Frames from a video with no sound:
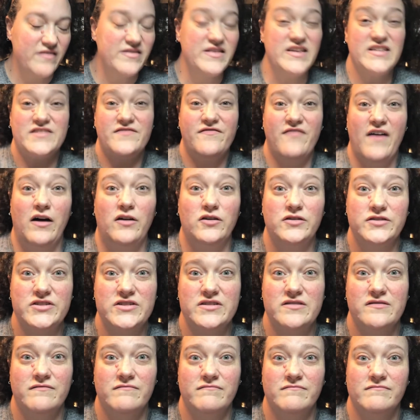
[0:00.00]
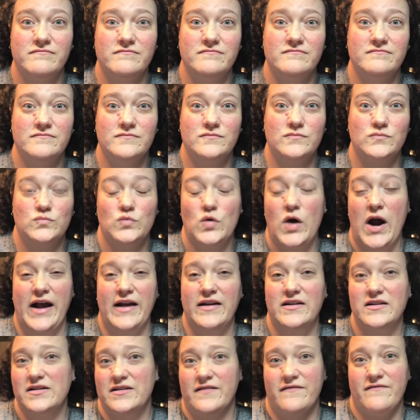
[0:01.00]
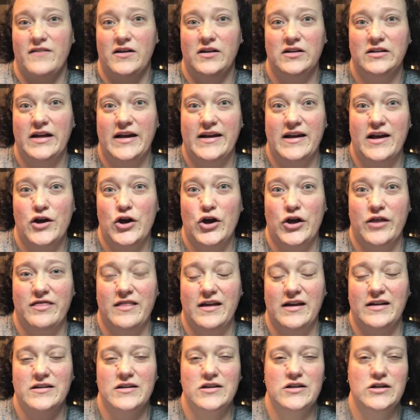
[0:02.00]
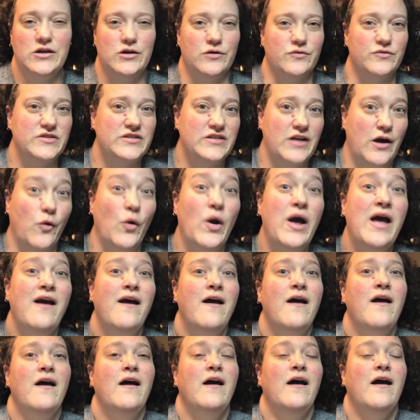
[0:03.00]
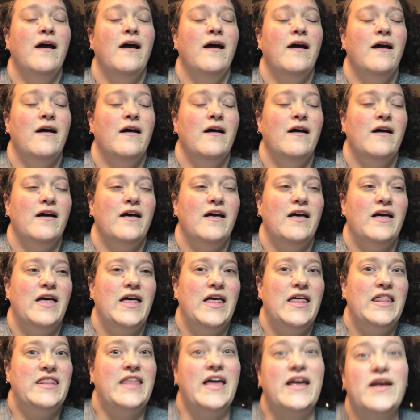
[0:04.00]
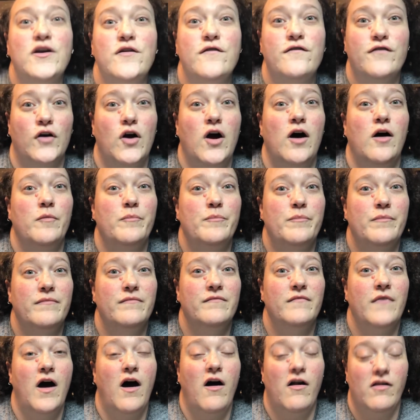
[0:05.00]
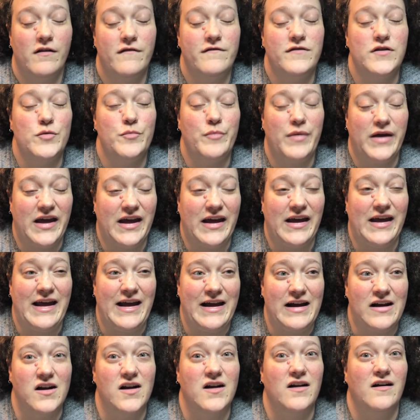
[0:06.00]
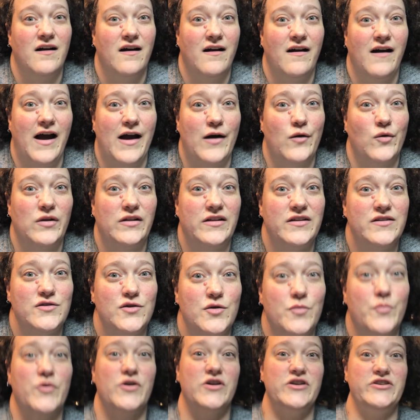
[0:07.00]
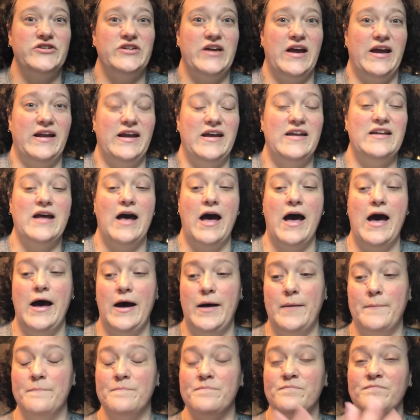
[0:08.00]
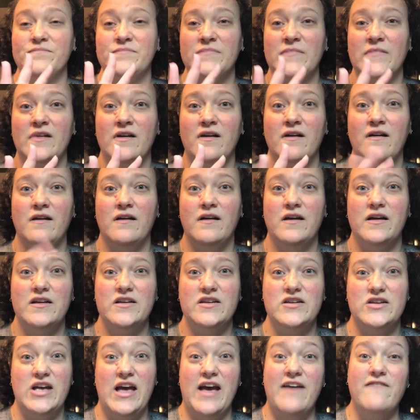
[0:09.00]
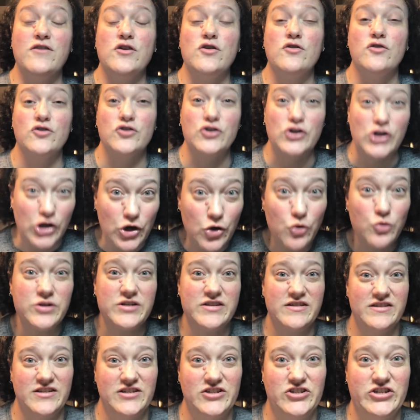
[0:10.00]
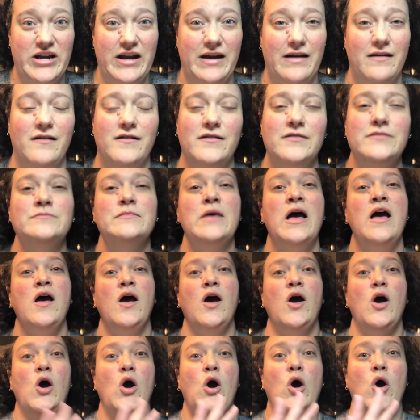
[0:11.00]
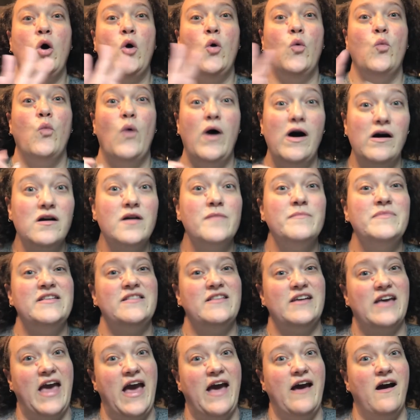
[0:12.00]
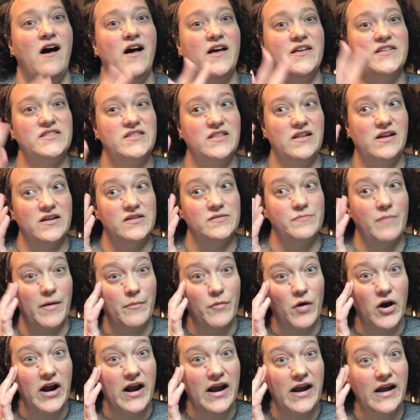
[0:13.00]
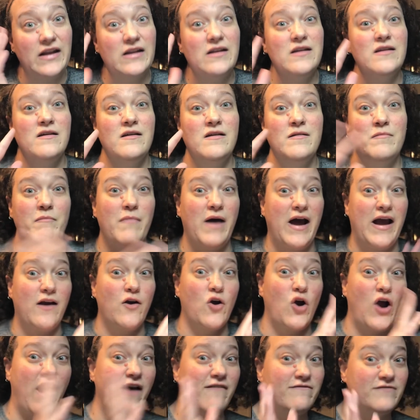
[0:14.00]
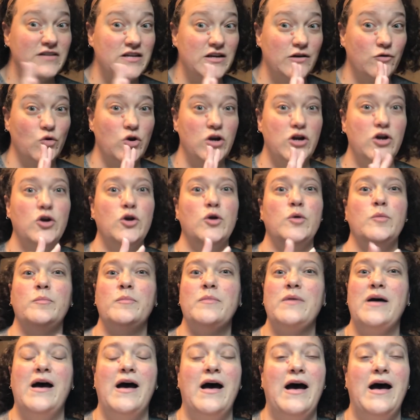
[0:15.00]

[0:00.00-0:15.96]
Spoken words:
felt right. It felt like a good thing to do. So thank you for all of you being here. I really do appreciate it. If you're new to this channel, welcome to the chaos that is my brain, my crafting room.